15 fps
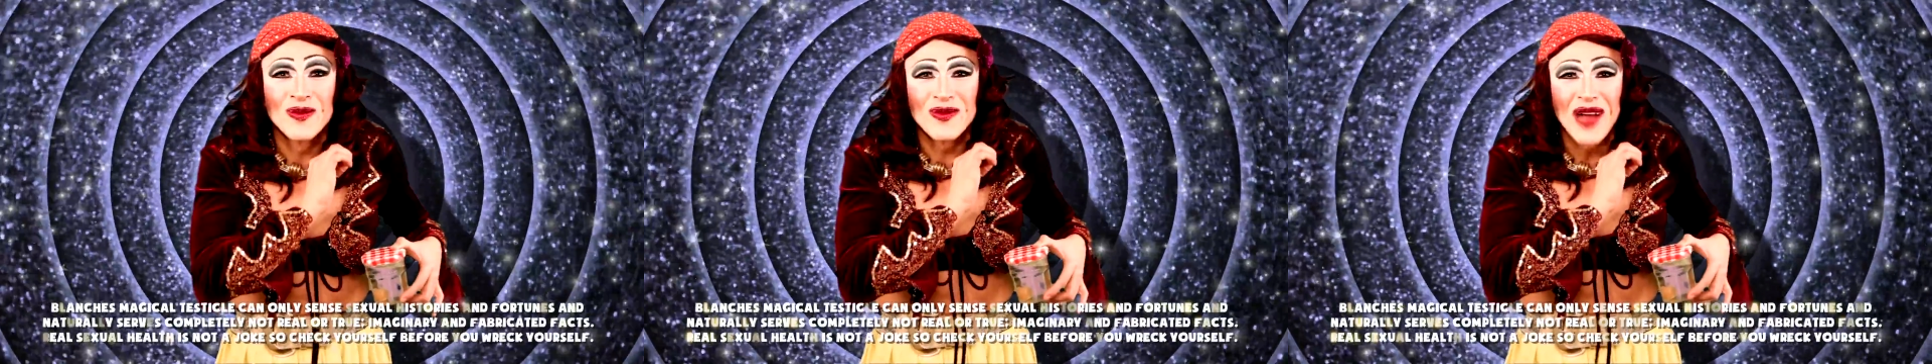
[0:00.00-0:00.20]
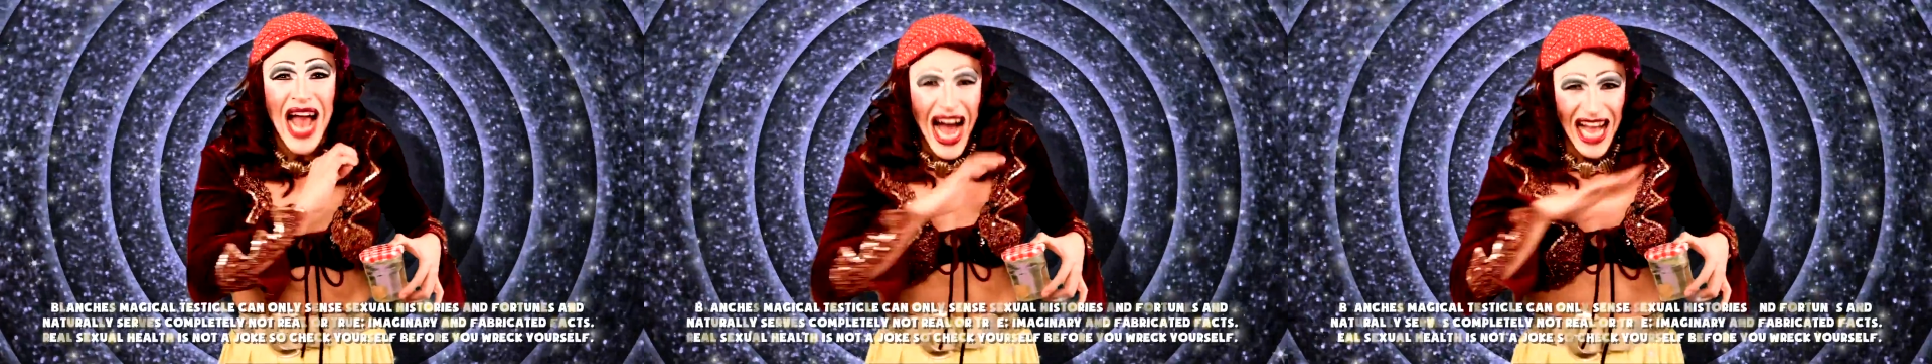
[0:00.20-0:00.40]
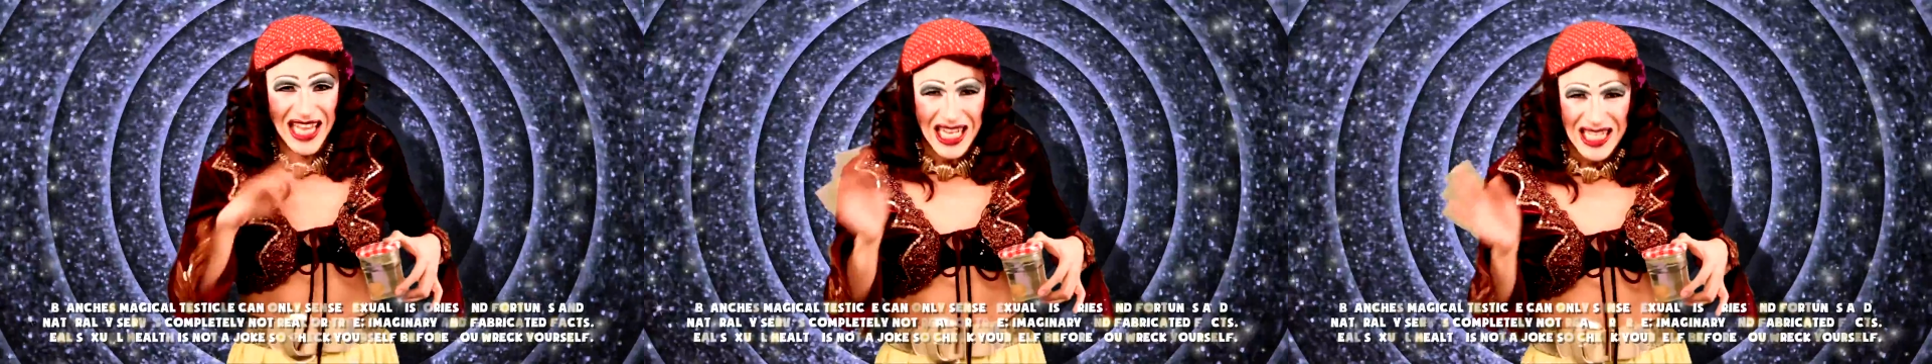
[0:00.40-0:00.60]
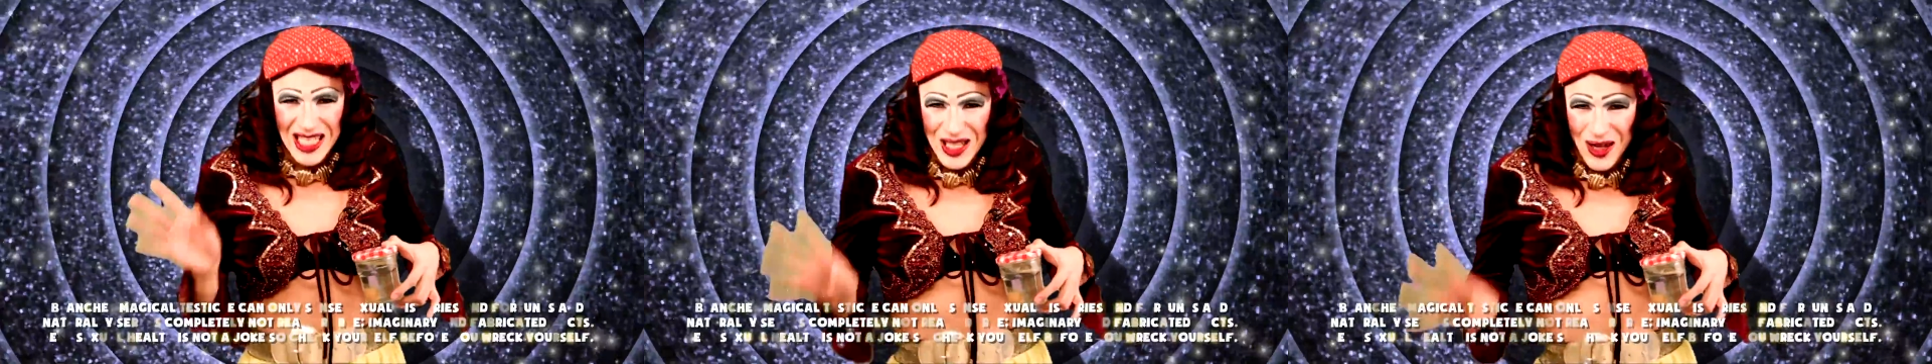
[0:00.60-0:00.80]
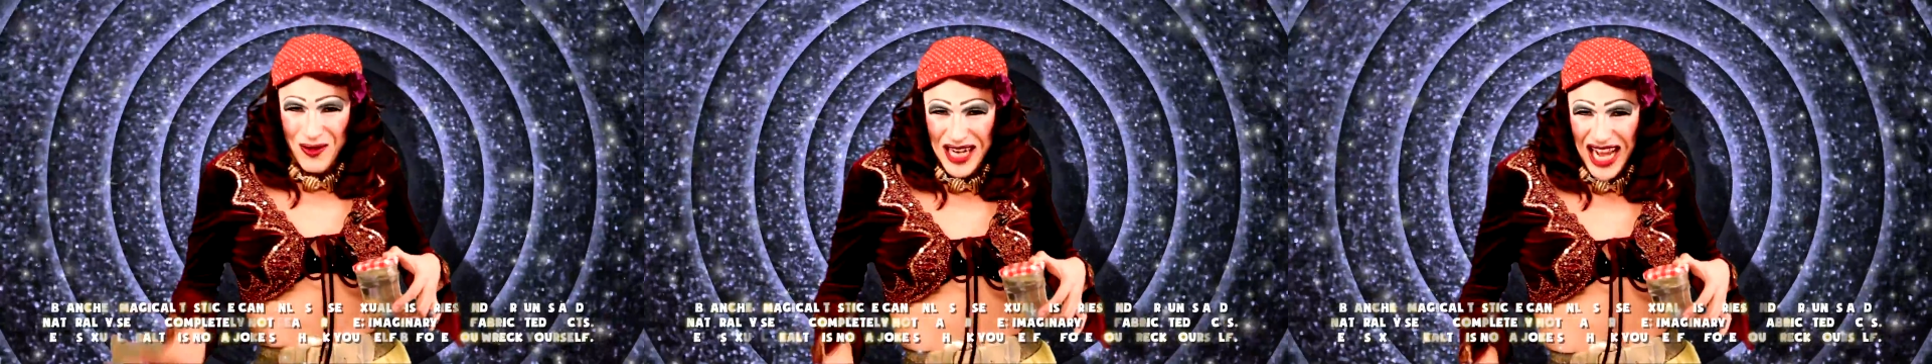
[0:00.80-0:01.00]
And that
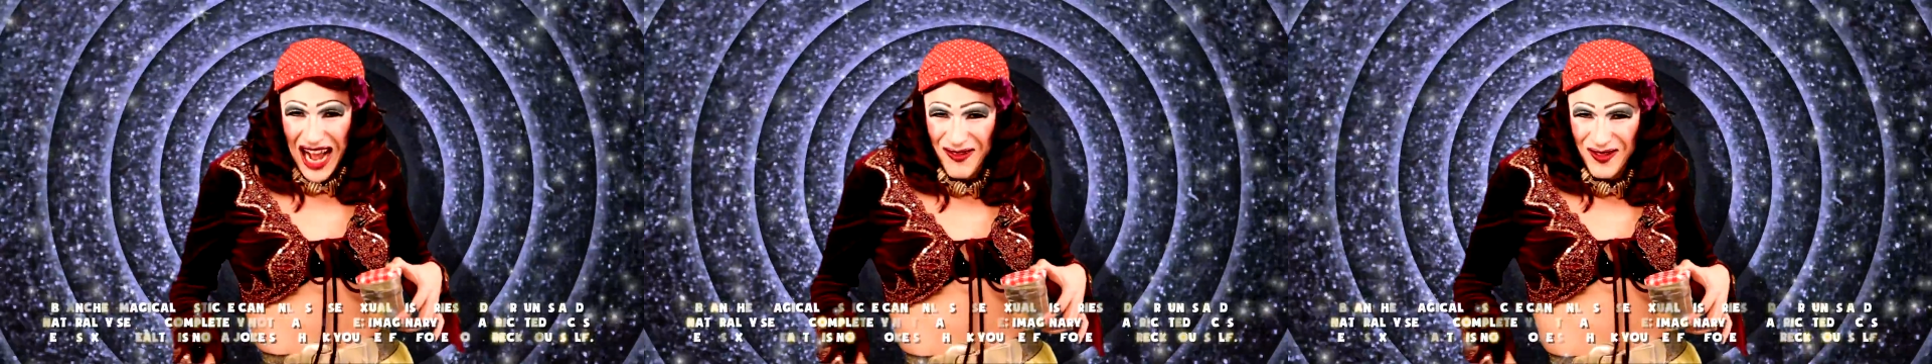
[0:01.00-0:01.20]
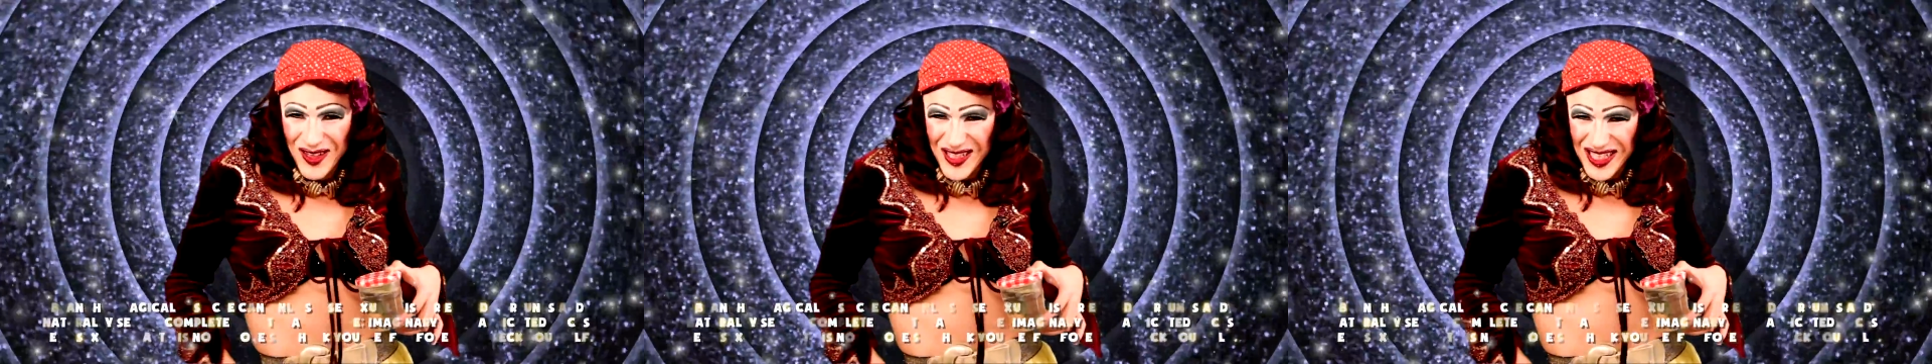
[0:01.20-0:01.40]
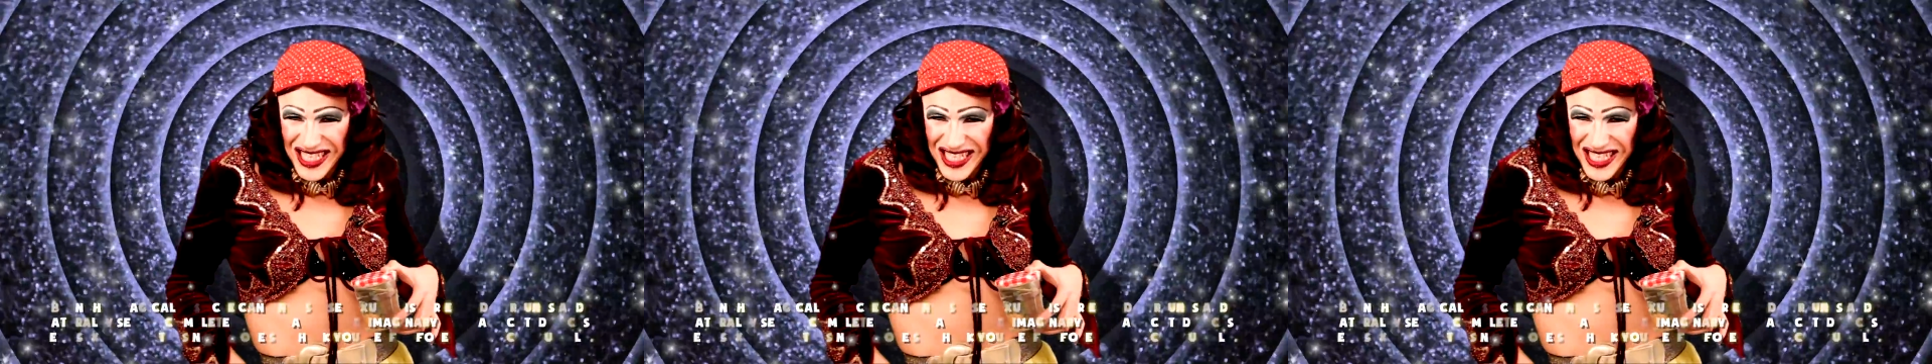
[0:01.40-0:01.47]
is all what I have to